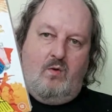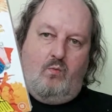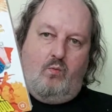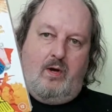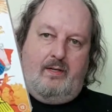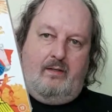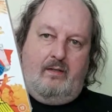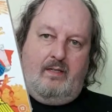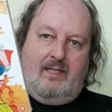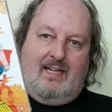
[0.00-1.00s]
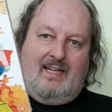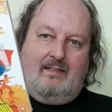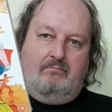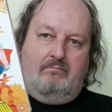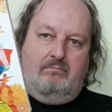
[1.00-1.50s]
one
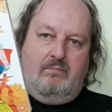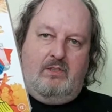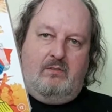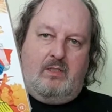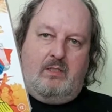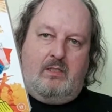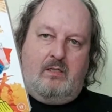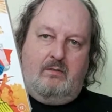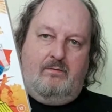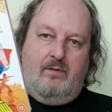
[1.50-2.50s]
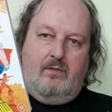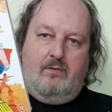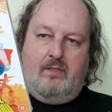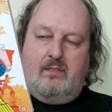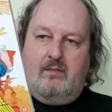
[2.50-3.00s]
kung fu
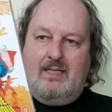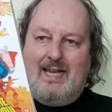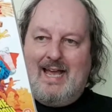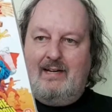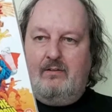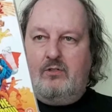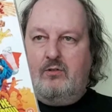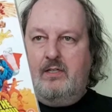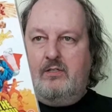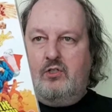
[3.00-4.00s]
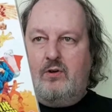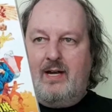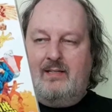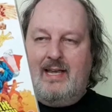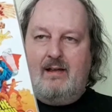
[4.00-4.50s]
clan trying to
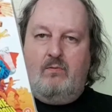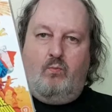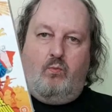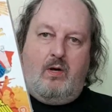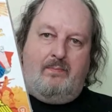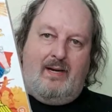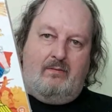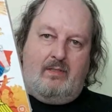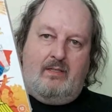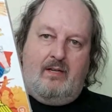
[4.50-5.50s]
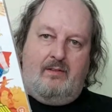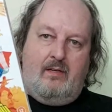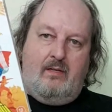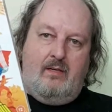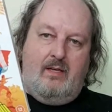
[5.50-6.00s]
track down and wipe out
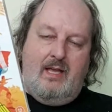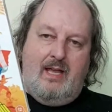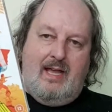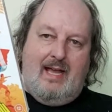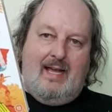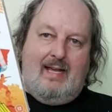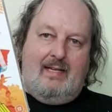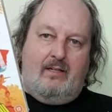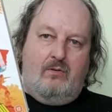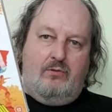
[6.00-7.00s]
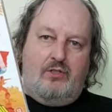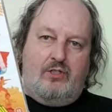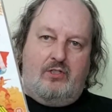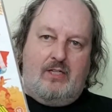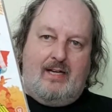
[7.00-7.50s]
another. And of
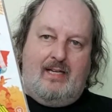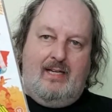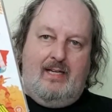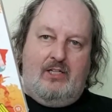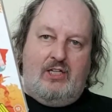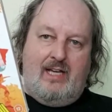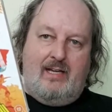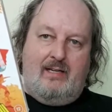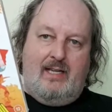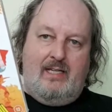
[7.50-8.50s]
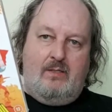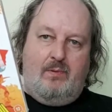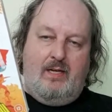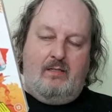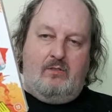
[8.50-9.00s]
course, Jackie Chan is
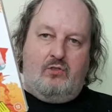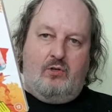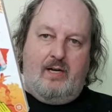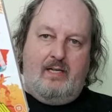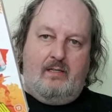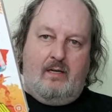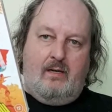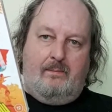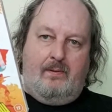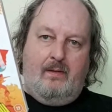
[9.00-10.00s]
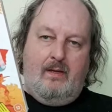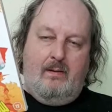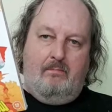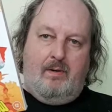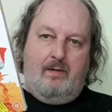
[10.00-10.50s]
being trained up
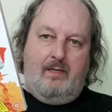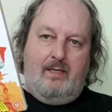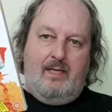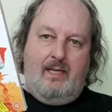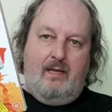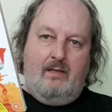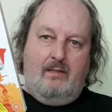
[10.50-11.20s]
by the